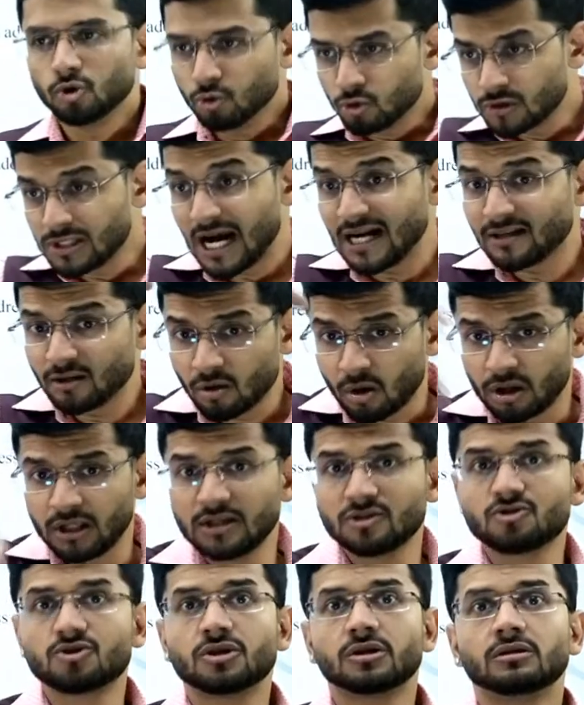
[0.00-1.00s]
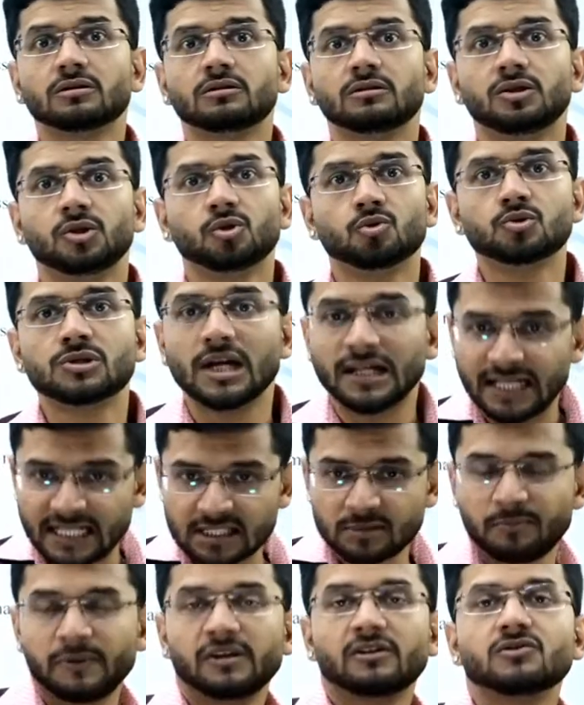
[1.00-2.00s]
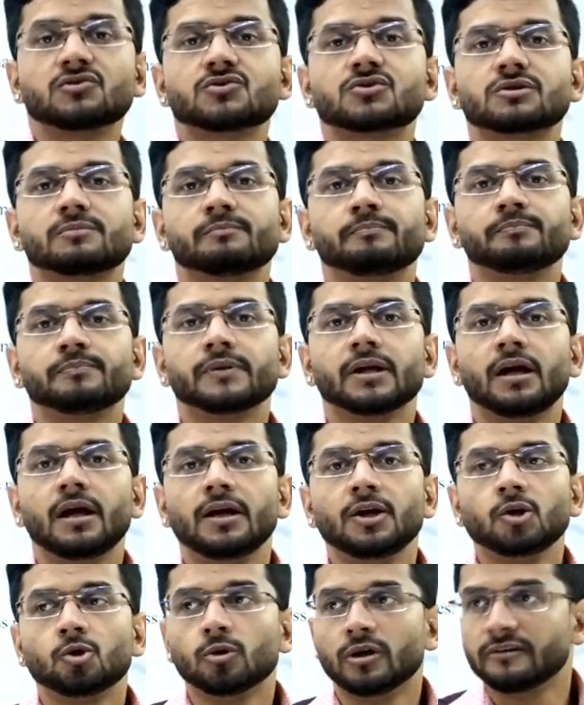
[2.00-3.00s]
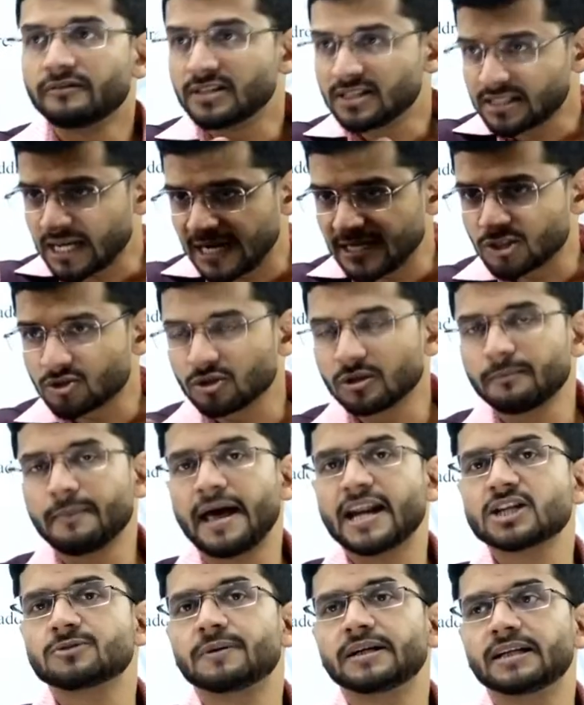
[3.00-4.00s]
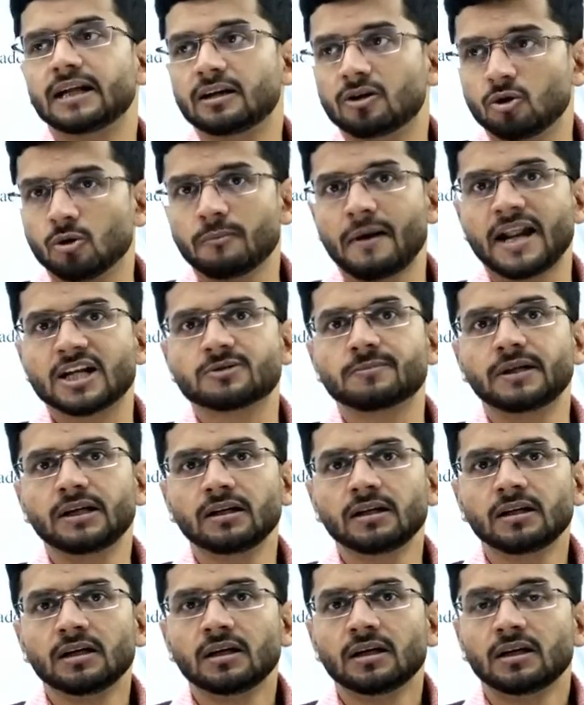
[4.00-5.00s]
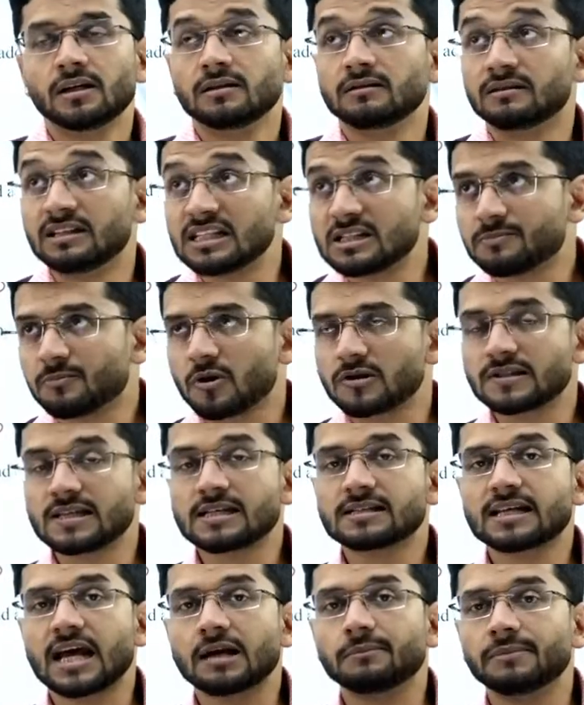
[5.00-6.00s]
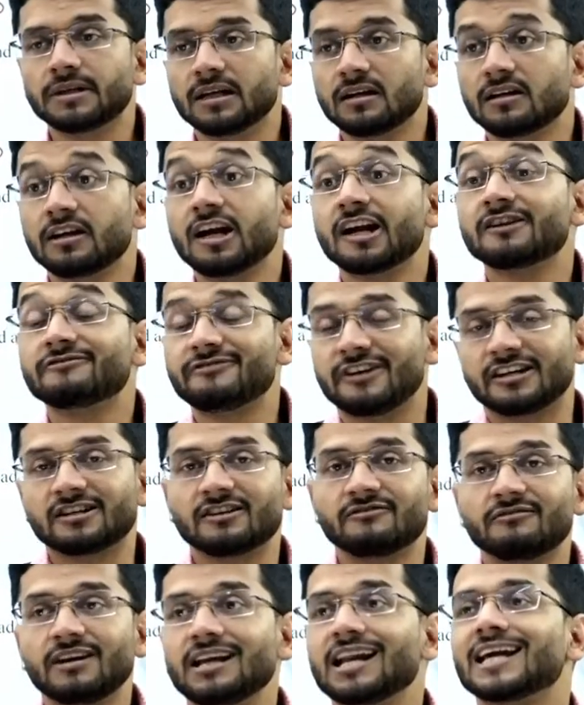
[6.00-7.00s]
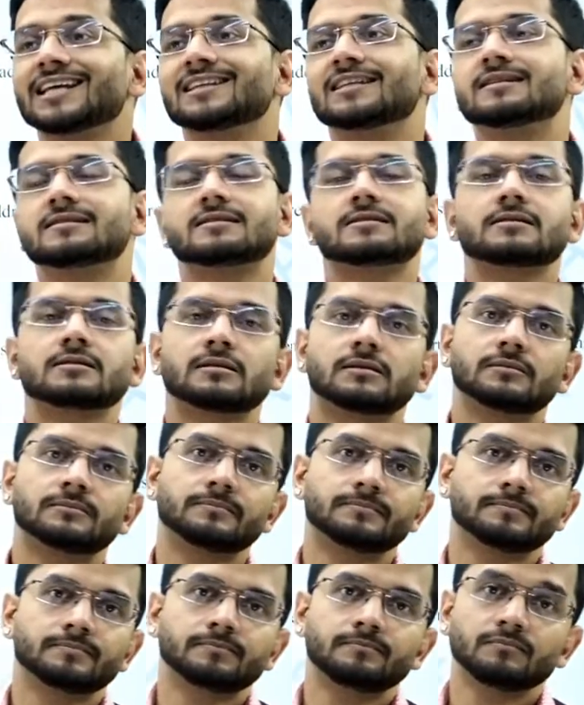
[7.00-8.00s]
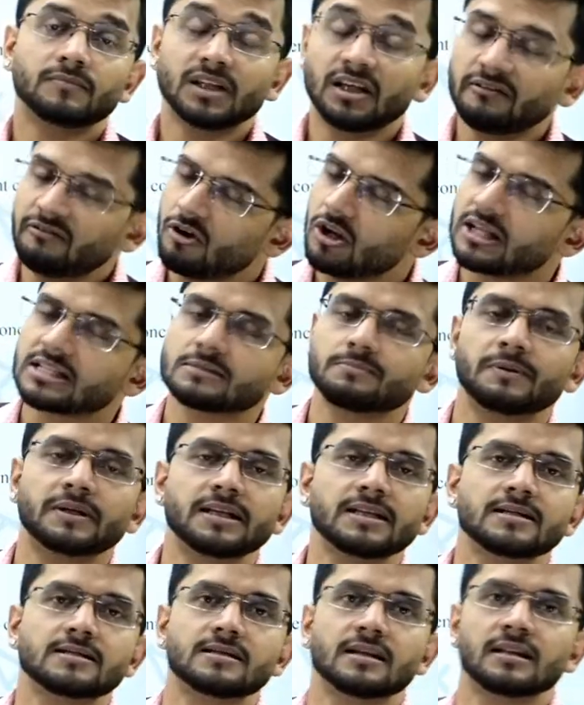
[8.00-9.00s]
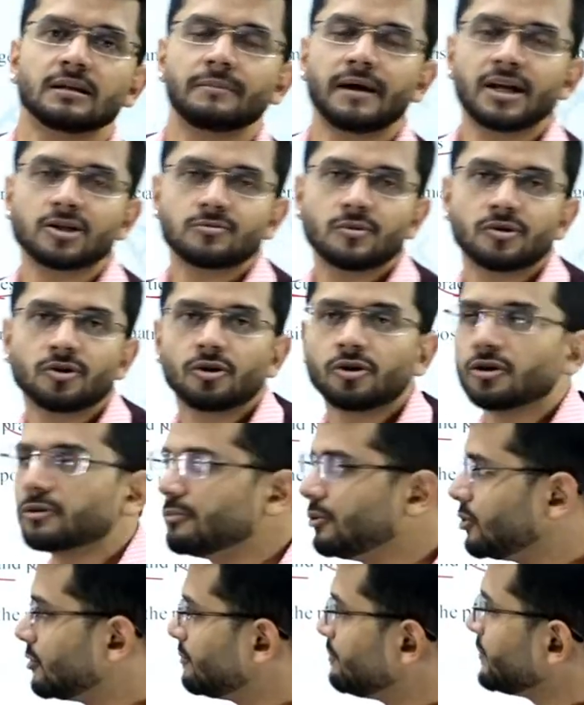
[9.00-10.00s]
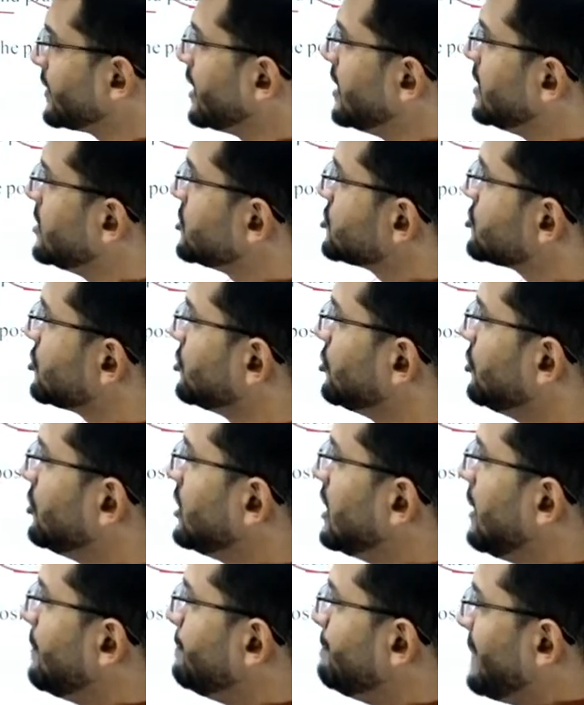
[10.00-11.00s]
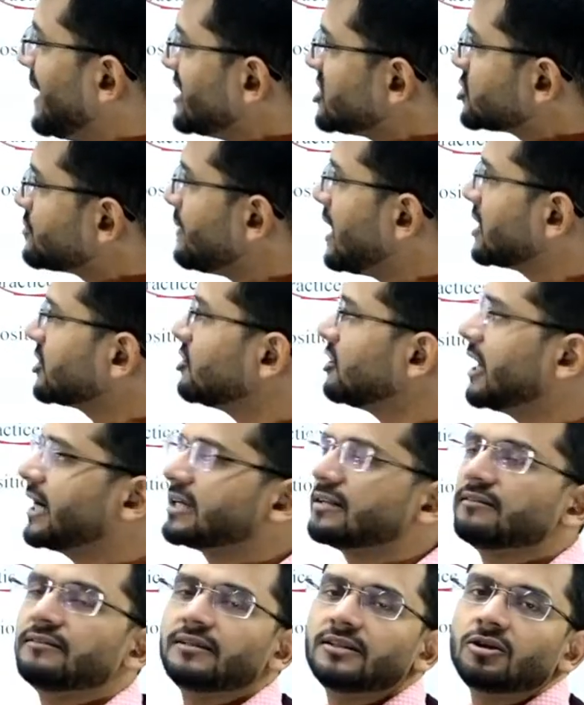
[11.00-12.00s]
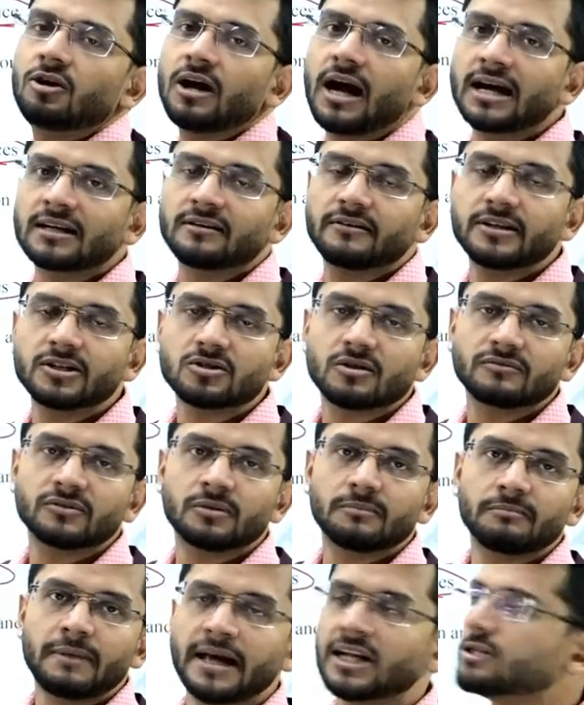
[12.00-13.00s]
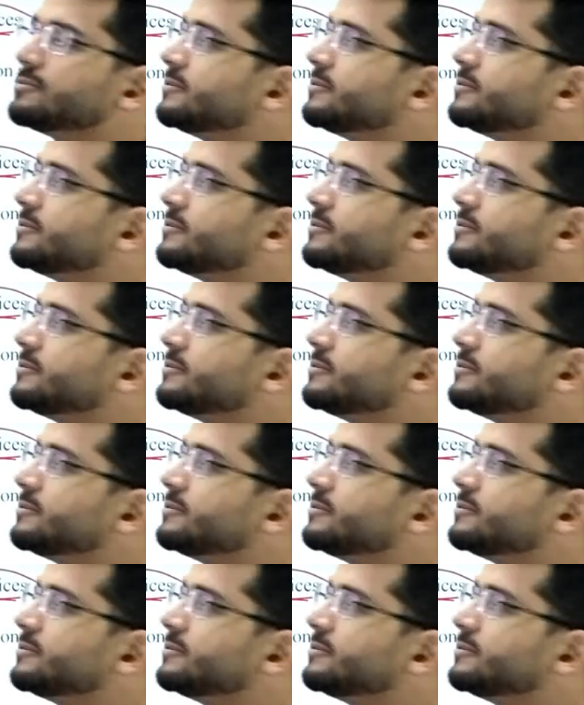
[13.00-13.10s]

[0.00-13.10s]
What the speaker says: So use that knowledge, use that experience to give insights to the management that, look, management, this process can be done in an effective way like this. Give your expertise in the management audit report. So benchmark your activities of the